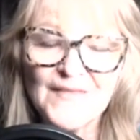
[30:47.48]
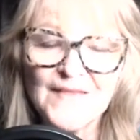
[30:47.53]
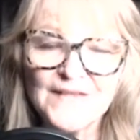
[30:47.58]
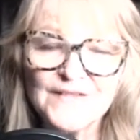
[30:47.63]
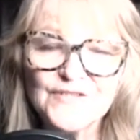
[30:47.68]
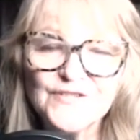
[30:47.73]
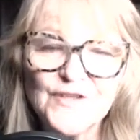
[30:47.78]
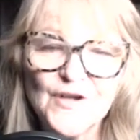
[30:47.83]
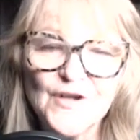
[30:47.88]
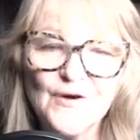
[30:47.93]

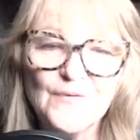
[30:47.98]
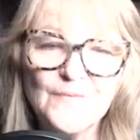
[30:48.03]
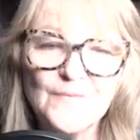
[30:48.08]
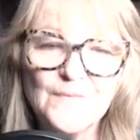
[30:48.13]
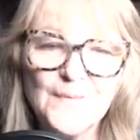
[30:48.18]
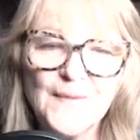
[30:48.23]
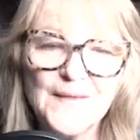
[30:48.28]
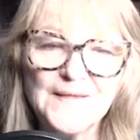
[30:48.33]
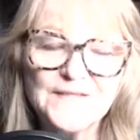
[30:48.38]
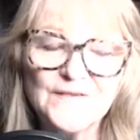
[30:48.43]
So
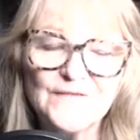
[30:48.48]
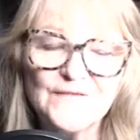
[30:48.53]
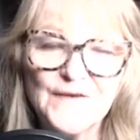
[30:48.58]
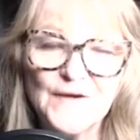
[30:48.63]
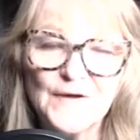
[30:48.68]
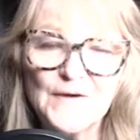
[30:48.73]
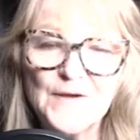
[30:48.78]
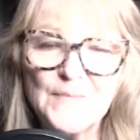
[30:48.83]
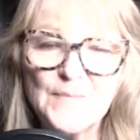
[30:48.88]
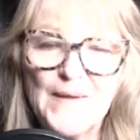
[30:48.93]
it's a
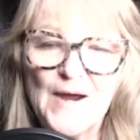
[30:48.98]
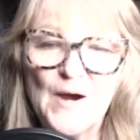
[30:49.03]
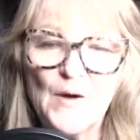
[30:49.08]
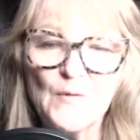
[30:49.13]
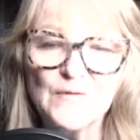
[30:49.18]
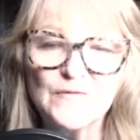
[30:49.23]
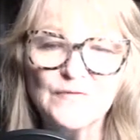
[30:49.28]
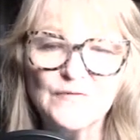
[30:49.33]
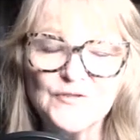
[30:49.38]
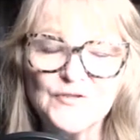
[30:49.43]
very
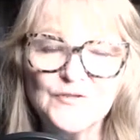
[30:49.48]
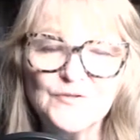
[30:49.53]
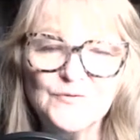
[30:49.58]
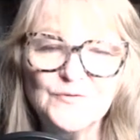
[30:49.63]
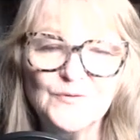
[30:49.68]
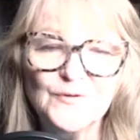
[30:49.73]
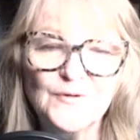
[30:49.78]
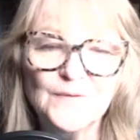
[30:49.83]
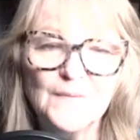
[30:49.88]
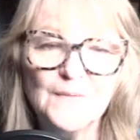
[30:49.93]
powerful
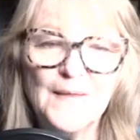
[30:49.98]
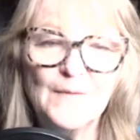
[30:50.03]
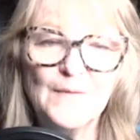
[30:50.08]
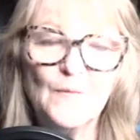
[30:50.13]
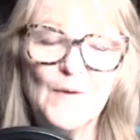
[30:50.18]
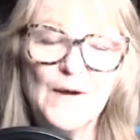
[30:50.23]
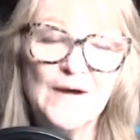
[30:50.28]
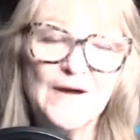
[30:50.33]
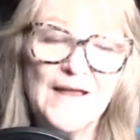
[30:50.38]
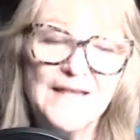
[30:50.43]
tool.
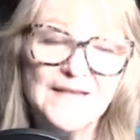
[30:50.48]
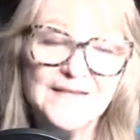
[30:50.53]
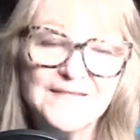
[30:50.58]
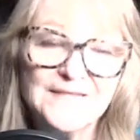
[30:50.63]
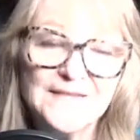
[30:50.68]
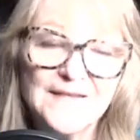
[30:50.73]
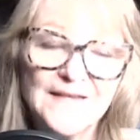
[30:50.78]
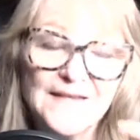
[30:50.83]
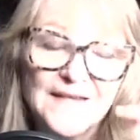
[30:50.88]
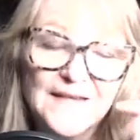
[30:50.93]

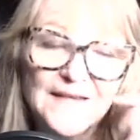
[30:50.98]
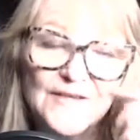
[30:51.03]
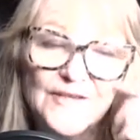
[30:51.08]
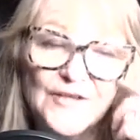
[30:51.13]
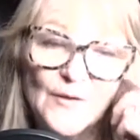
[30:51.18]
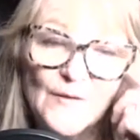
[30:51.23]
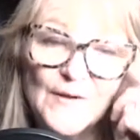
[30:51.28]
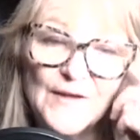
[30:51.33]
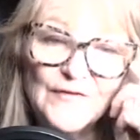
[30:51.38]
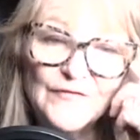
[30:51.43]
Whereas,
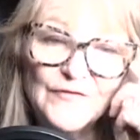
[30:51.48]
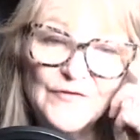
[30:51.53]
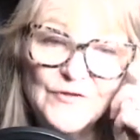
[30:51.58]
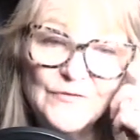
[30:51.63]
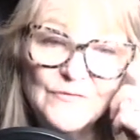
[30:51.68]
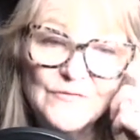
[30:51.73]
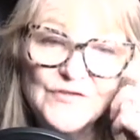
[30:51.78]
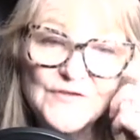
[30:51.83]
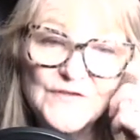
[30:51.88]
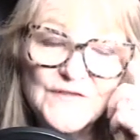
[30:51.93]
if
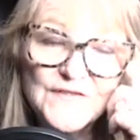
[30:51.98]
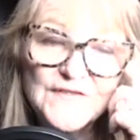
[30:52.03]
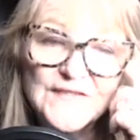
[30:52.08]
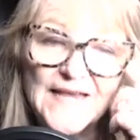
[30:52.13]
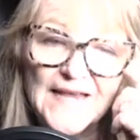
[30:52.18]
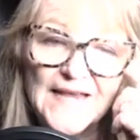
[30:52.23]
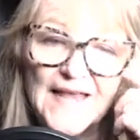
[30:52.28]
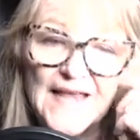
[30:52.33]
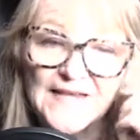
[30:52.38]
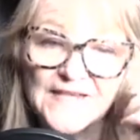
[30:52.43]
you just
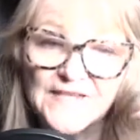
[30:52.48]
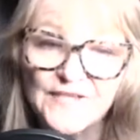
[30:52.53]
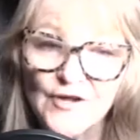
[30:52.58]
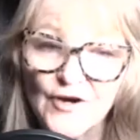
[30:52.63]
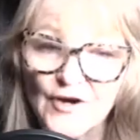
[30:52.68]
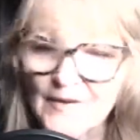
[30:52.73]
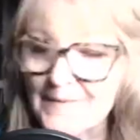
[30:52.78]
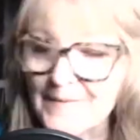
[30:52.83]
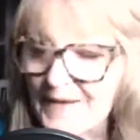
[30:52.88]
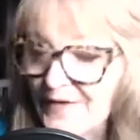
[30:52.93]
say, hey,
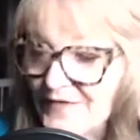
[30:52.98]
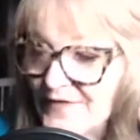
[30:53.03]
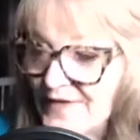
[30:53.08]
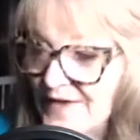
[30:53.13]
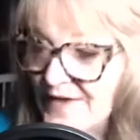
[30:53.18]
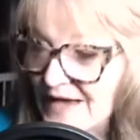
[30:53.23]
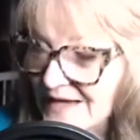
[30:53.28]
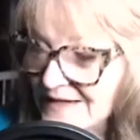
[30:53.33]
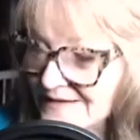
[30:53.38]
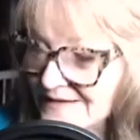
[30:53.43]
sorry about that,